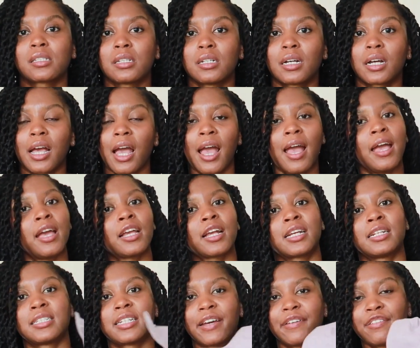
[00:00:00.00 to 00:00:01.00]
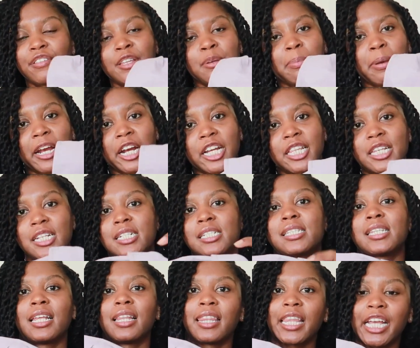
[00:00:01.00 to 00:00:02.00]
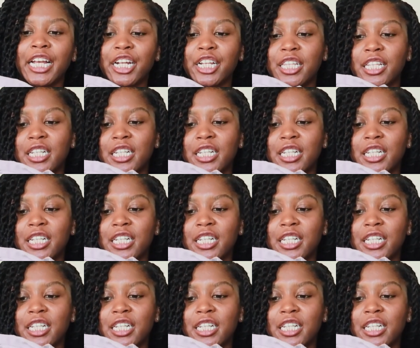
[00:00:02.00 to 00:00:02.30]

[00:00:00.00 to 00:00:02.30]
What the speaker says: look. Can definitely pair this and layer